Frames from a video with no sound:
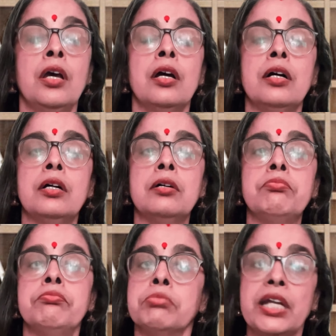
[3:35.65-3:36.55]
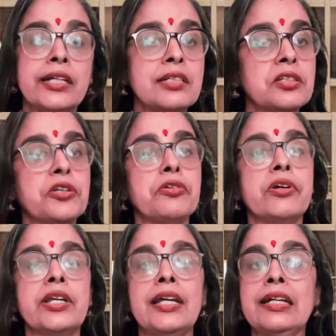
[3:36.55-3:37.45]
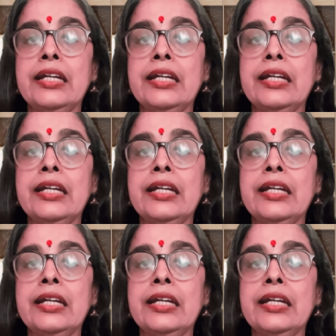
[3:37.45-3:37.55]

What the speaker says: data security and